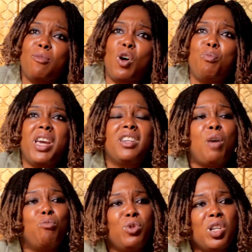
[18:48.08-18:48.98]
them, don't
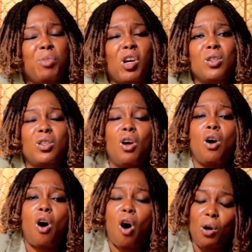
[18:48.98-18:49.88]
make them moody, because
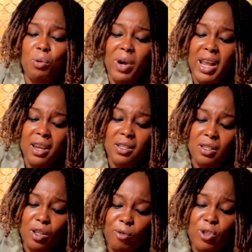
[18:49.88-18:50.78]
whether
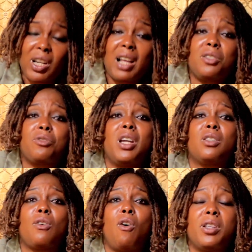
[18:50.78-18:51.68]
it is emotional
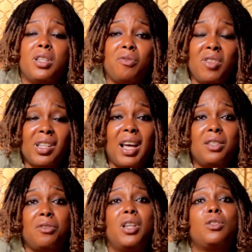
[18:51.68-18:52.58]
stress or it is
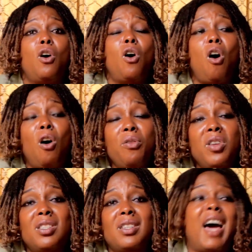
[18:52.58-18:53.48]
physical stress,
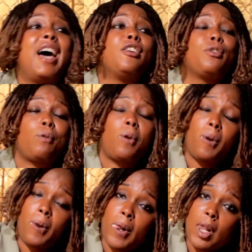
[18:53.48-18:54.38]
all this can
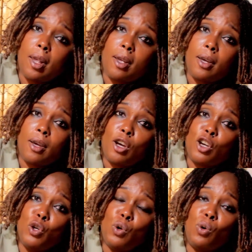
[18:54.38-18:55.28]

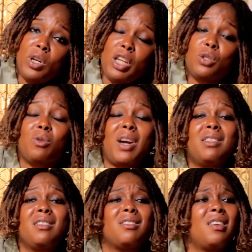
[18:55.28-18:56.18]
lead to
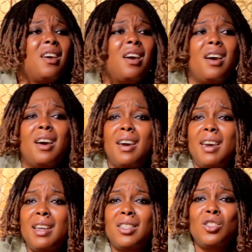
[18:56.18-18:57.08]
crisis.
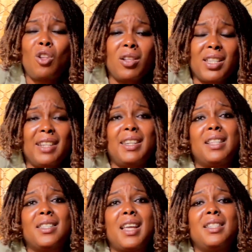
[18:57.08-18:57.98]
It's not a
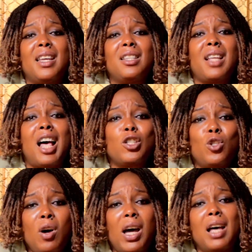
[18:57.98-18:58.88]
death sentence
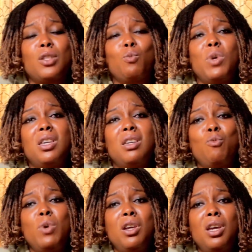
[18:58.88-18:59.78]
as long as
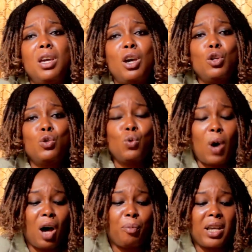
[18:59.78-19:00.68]
we
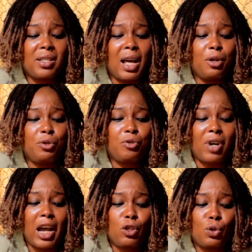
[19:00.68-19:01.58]
do our best and
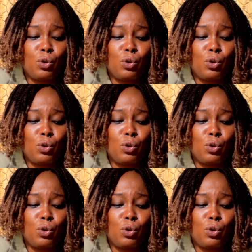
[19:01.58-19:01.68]
try